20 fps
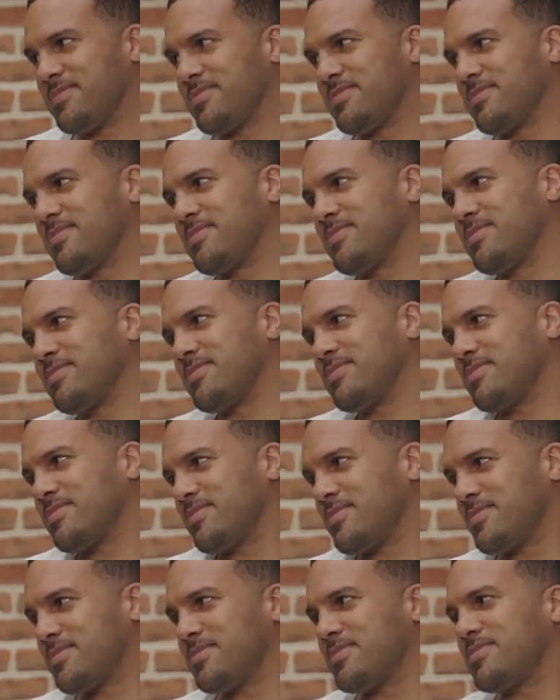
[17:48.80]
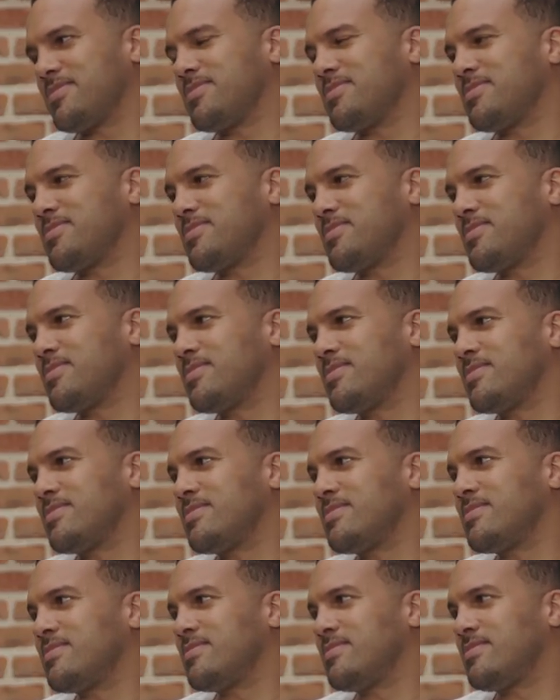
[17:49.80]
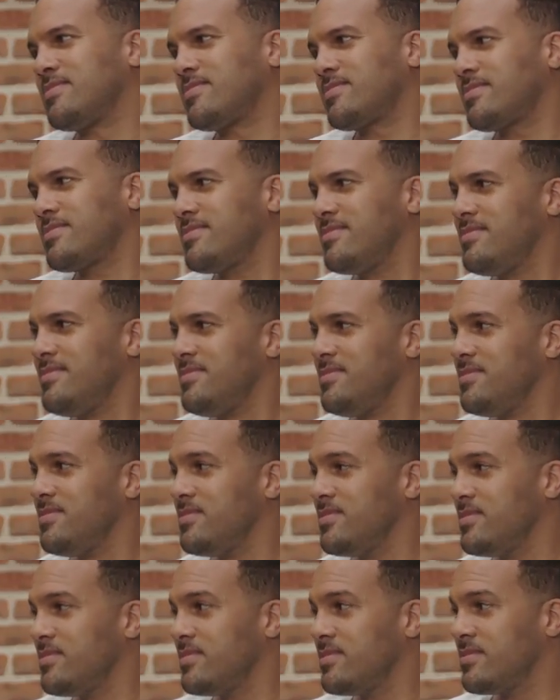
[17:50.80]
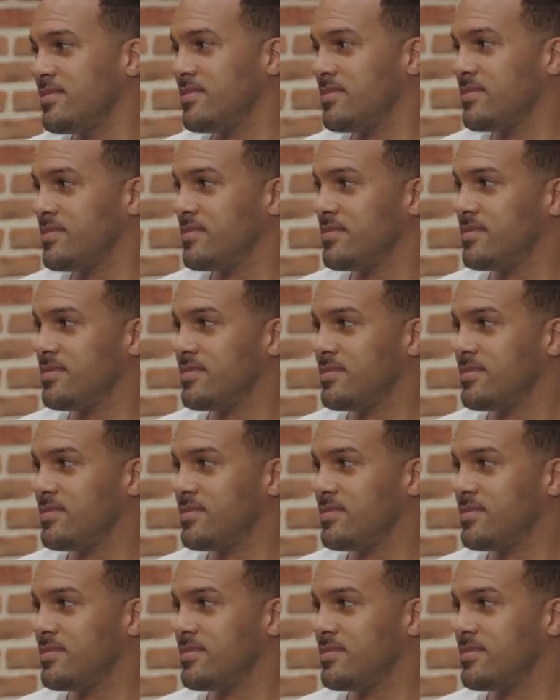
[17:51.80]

(not speaking)